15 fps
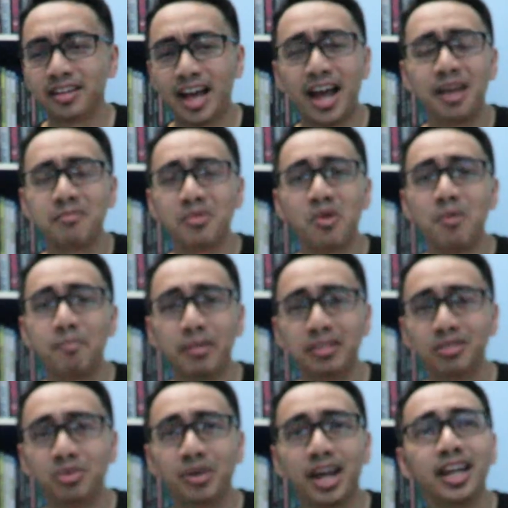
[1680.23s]
I'm
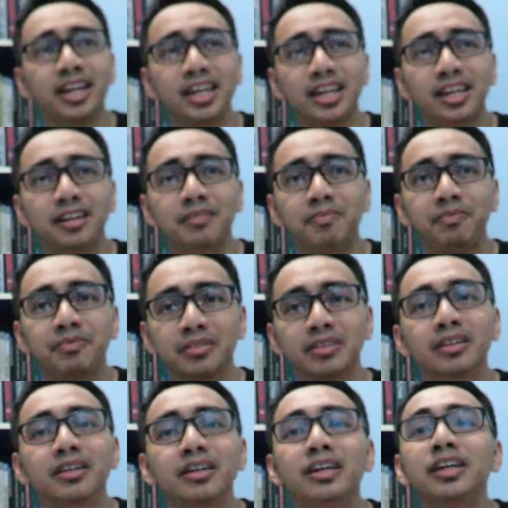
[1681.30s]
open to any
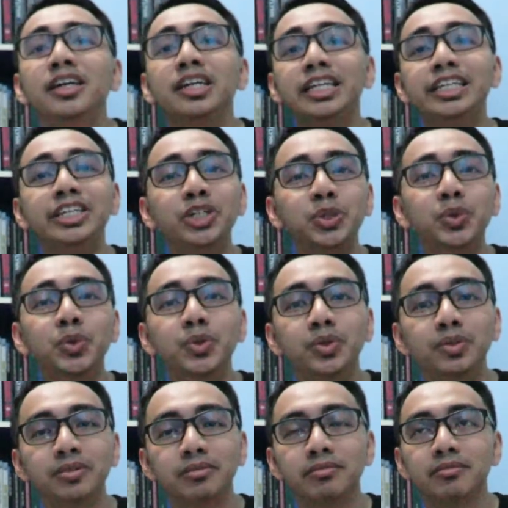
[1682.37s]
new
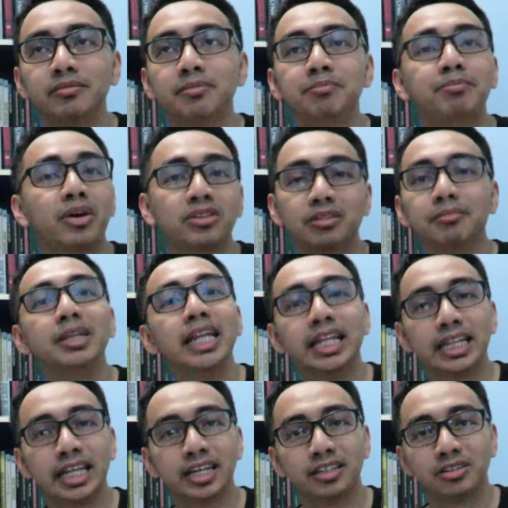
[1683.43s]

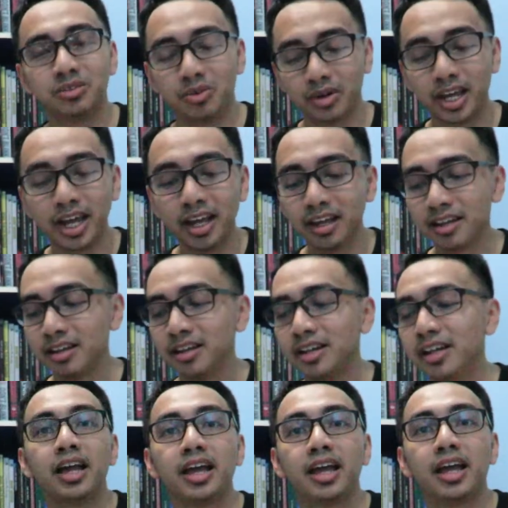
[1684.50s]
possibilities. Okay,
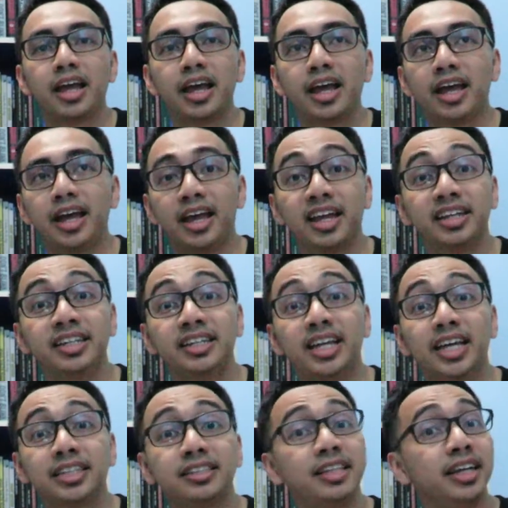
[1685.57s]
and
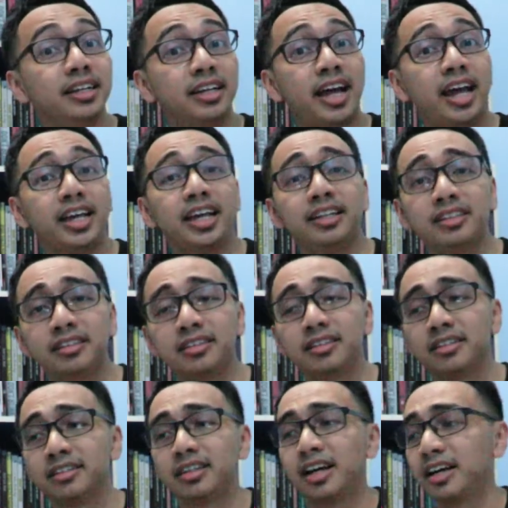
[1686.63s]
that's it, I guess.
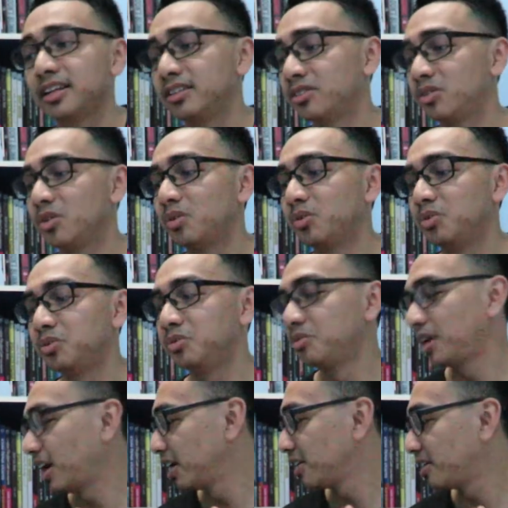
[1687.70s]
Yeah, so
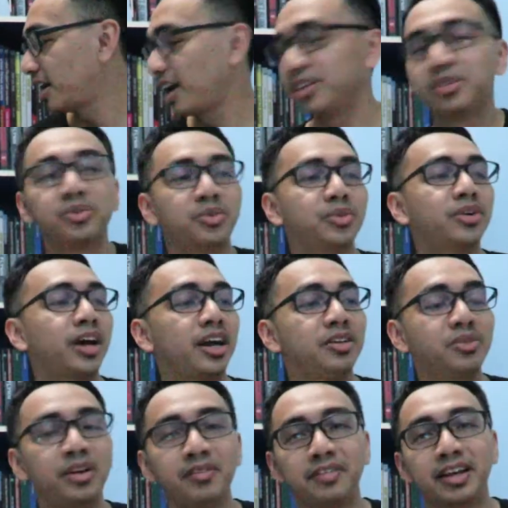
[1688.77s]
I don't know, I
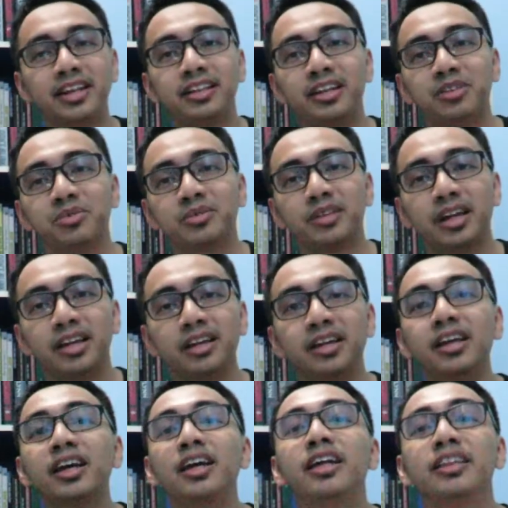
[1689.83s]
don't have anything to say.
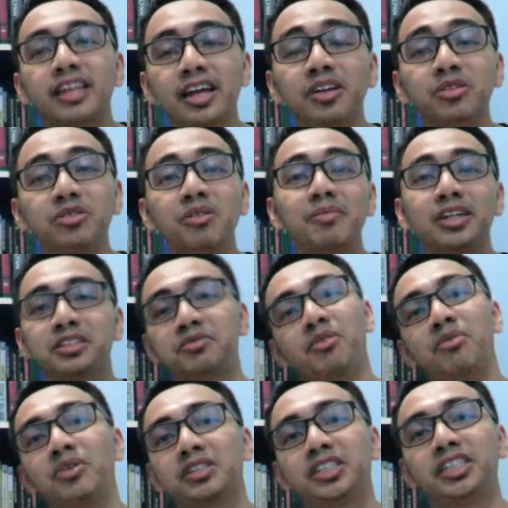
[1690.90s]
Thank you so much
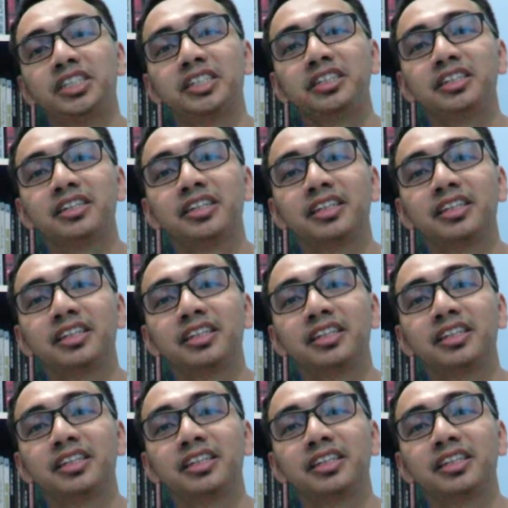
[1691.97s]
for watching.